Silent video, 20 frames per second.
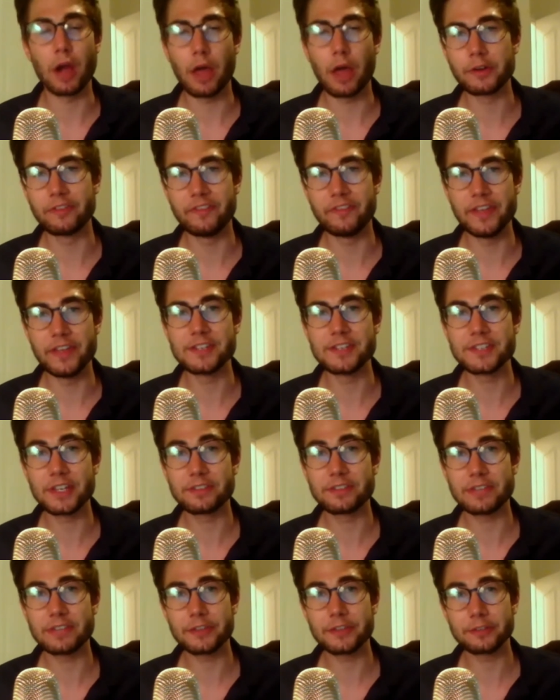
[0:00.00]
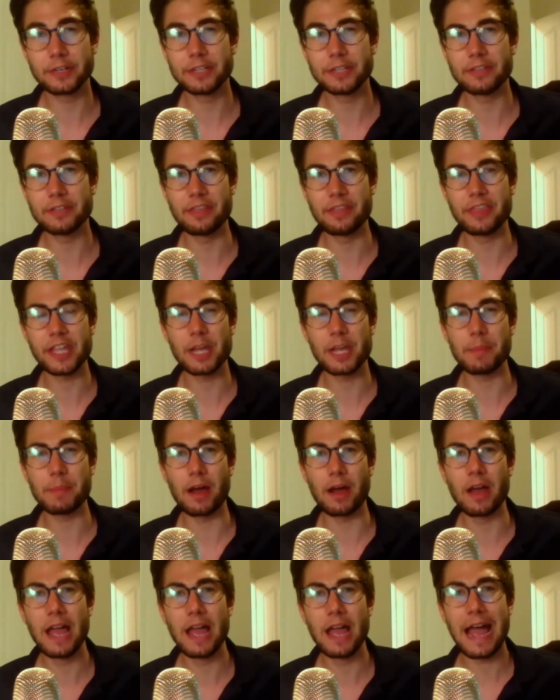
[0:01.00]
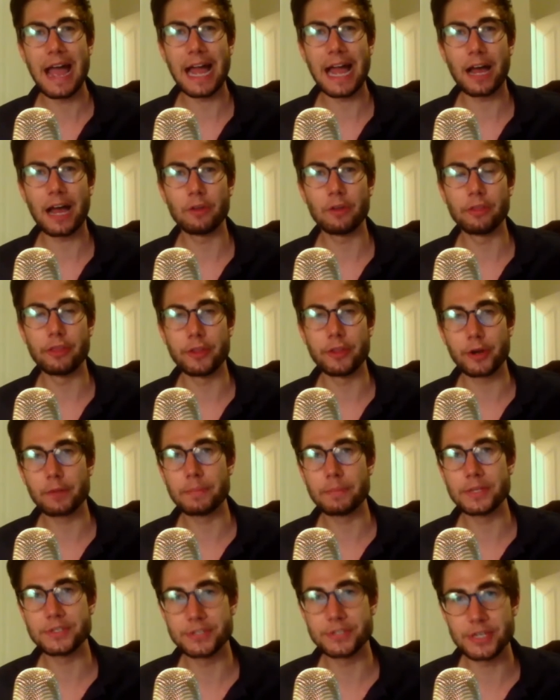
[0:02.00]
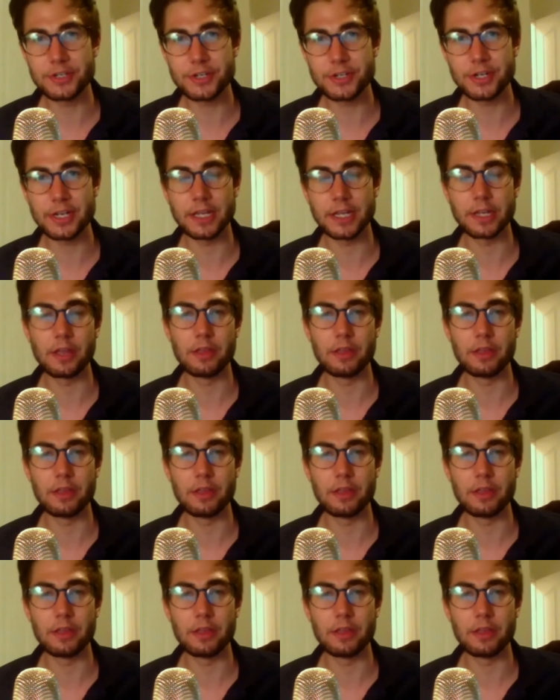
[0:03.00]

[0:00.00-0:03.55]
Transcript: other fitness accessories and think about how they're positioning